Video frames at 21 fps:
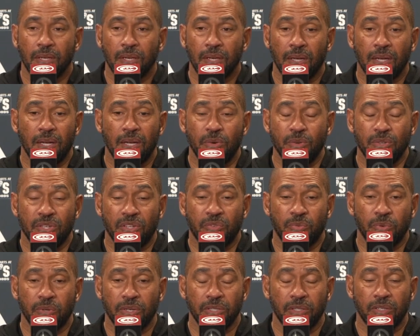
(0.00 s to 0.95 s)
Uh, we
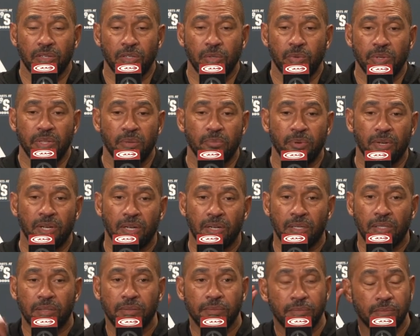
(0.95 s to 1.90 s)
just weren't good with the
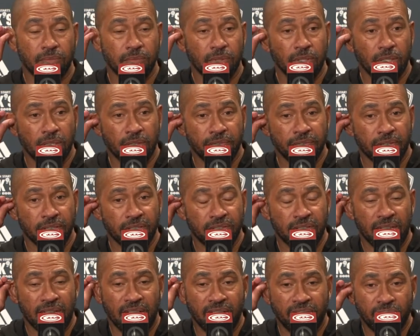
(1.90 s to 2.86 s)
ball in the
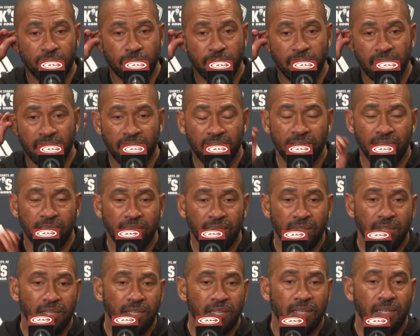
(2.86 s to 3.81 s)
first half. We
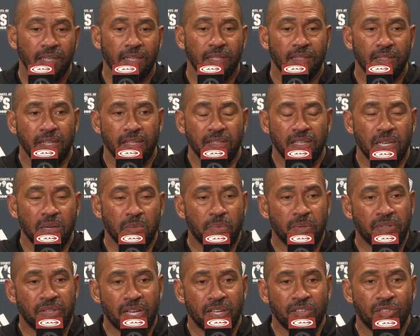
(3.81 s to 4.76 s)
didn't keep
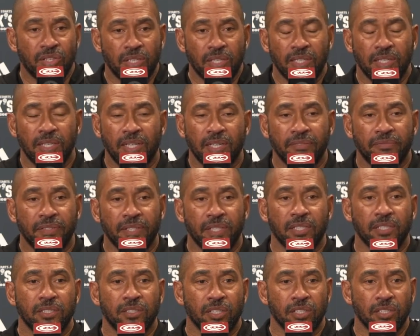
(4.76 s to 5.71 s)
possession enough, and
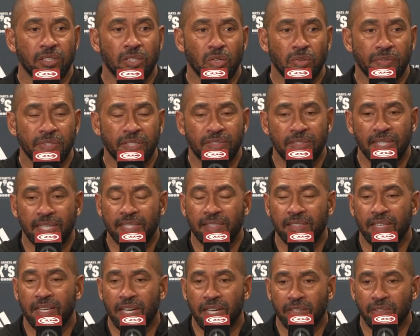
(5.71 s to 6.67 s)
our turnovers led
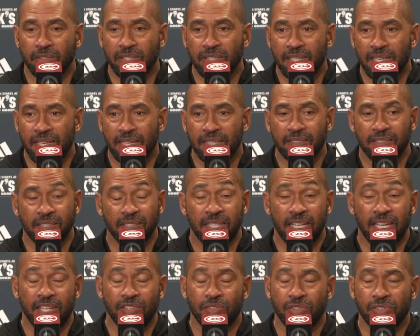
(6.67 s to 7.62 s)
to counterattacks and
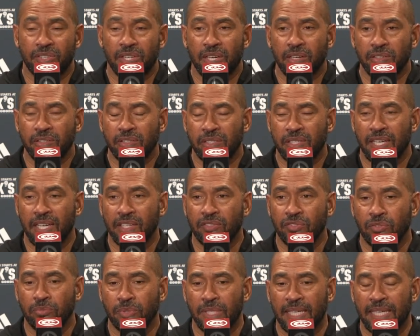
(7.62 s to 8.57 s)
dangerous counterattacks
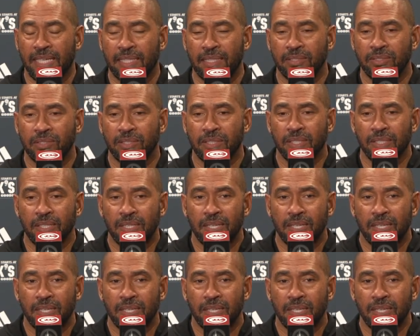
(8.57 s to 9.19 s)
from Dallas.